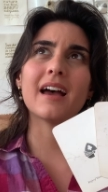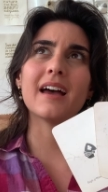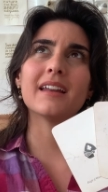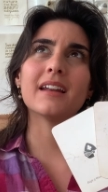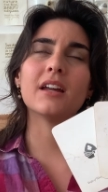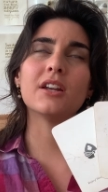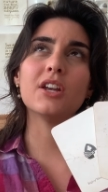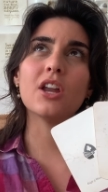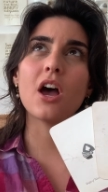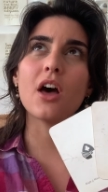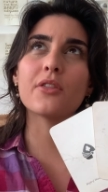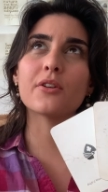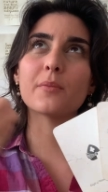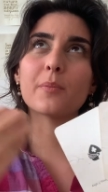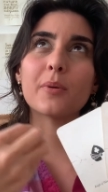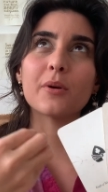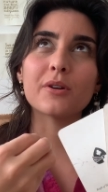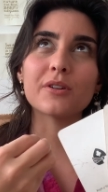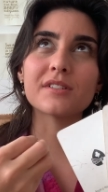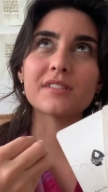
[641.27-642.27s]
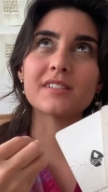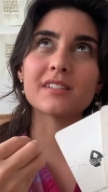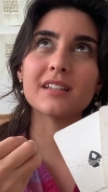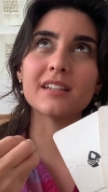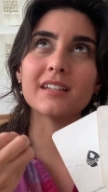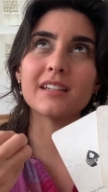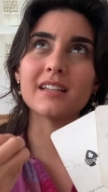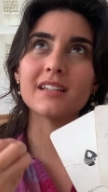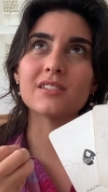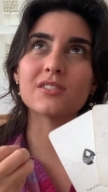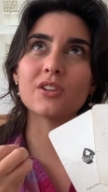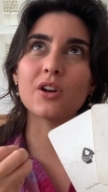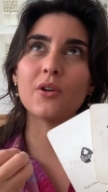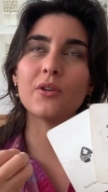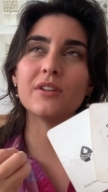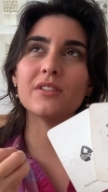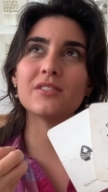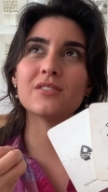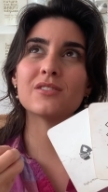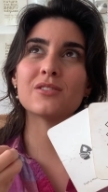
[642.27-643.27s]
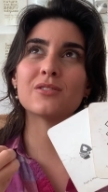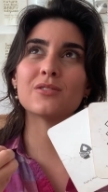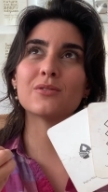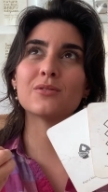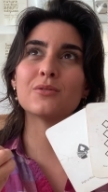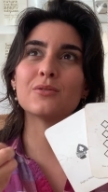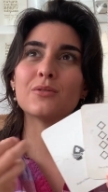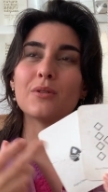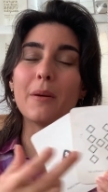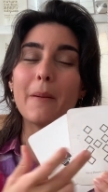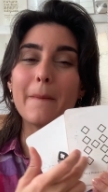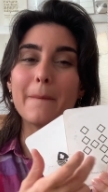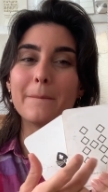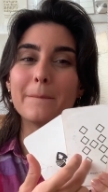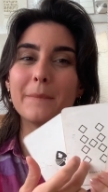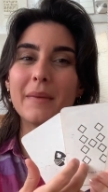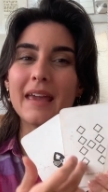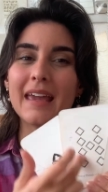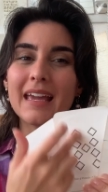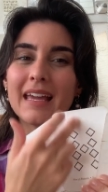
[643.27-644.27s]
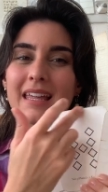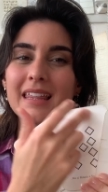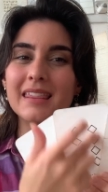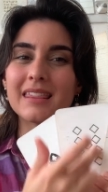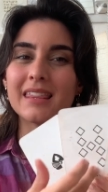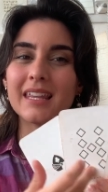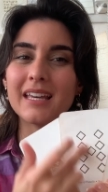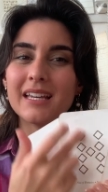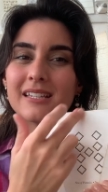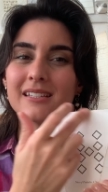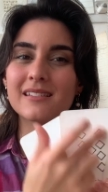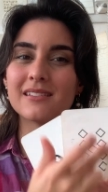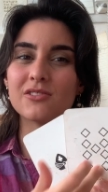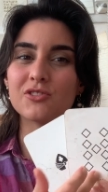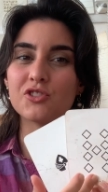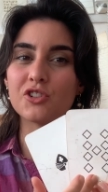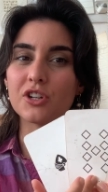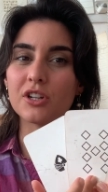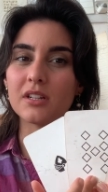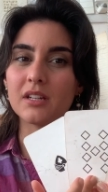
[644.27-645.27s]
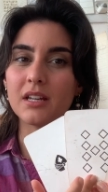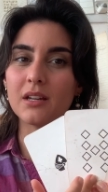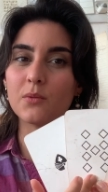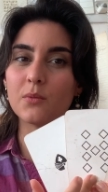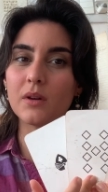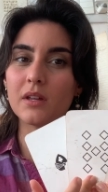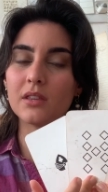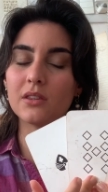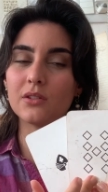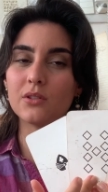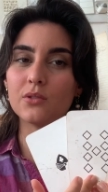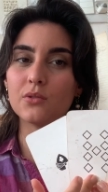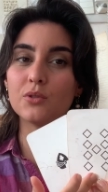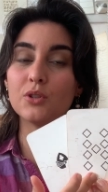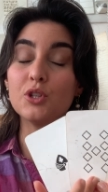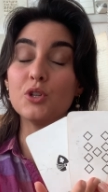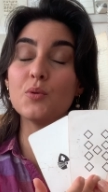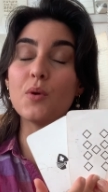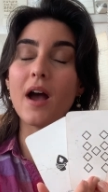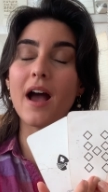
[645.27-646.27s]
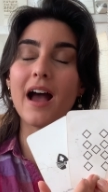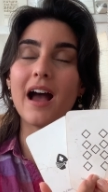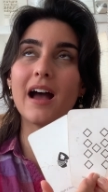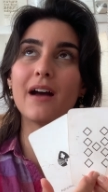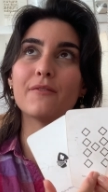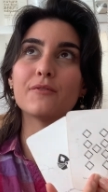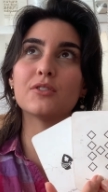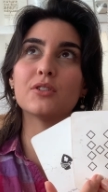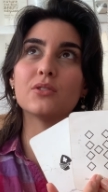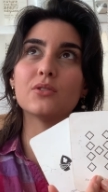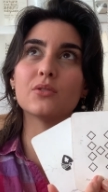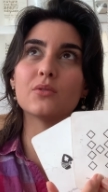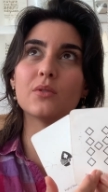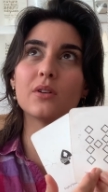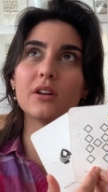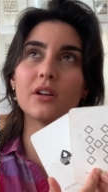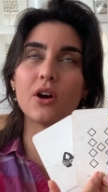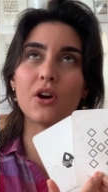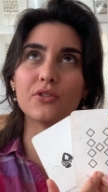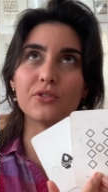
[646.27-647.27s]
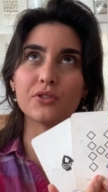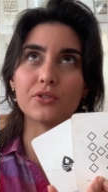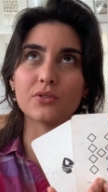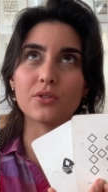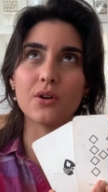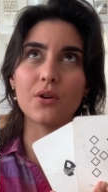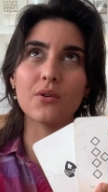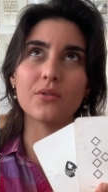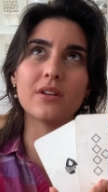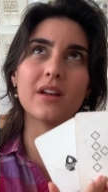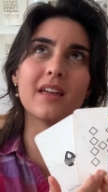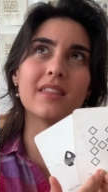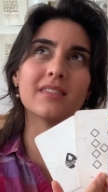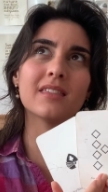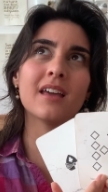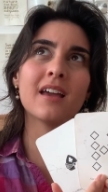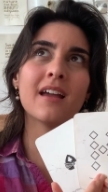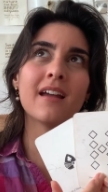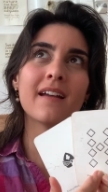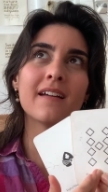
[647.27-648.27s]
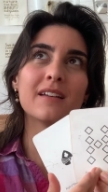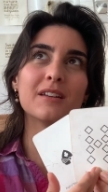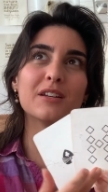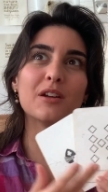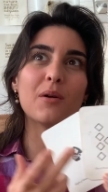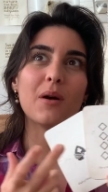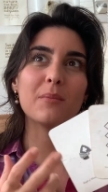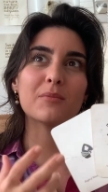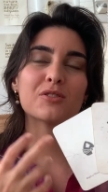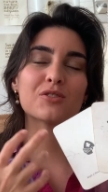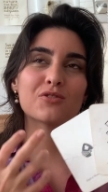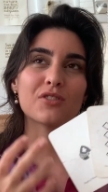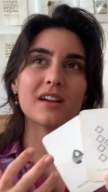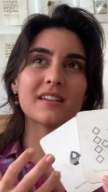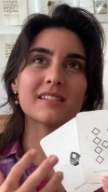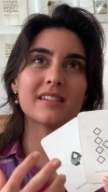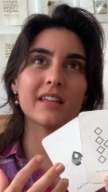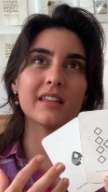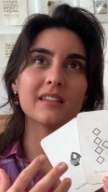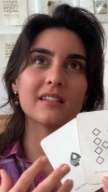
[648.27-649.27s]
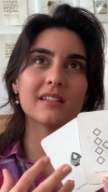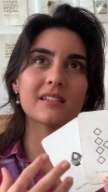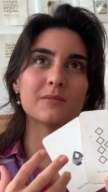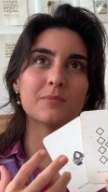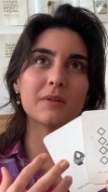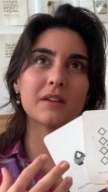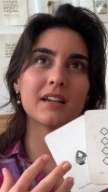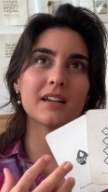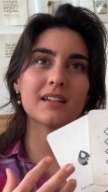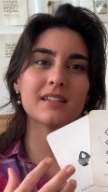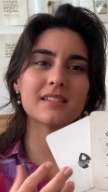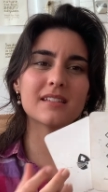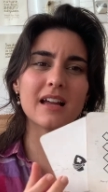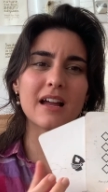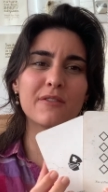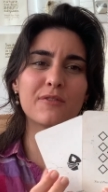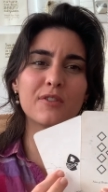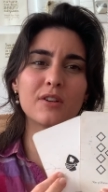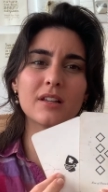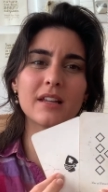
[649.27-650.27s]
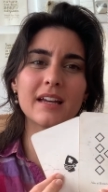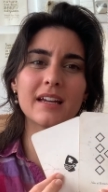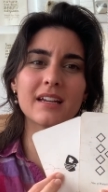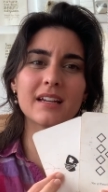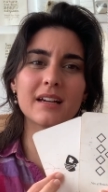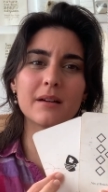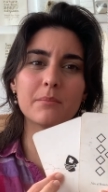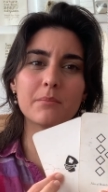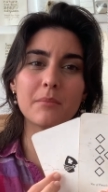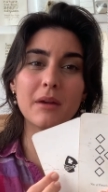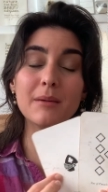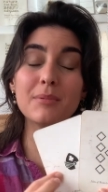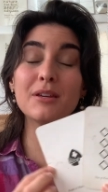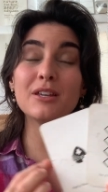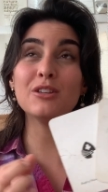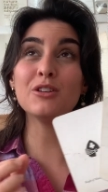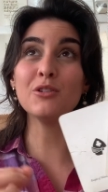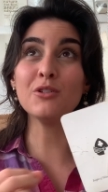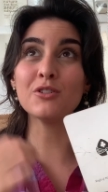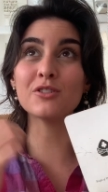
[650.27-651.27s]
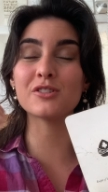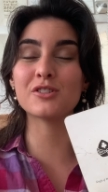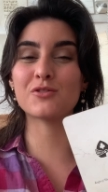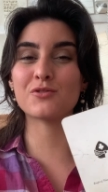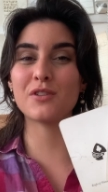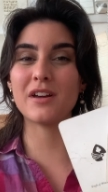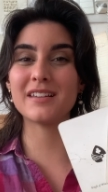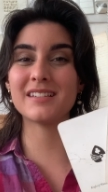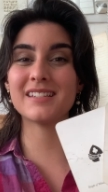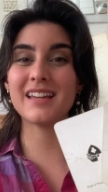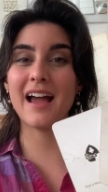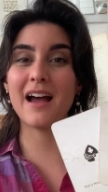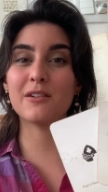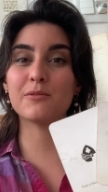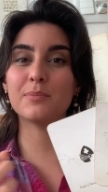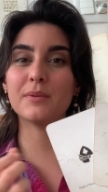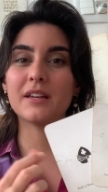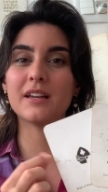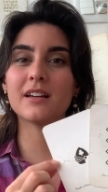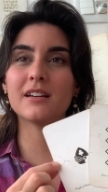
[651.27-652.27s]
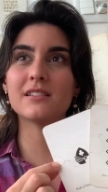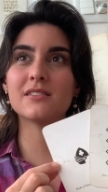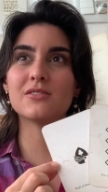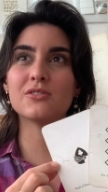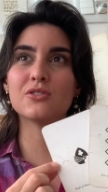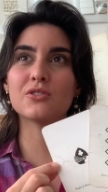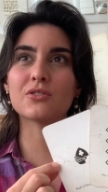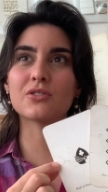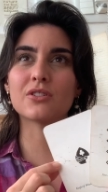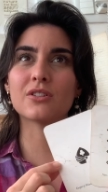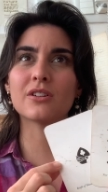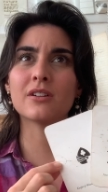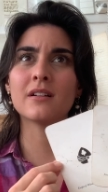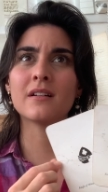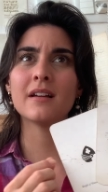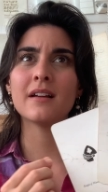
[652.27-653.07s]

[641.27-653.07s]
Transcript: another person is going to make this journey with you. You have to do it on your own. And I'm stressing this because I feel like maybe you're stressed out because you're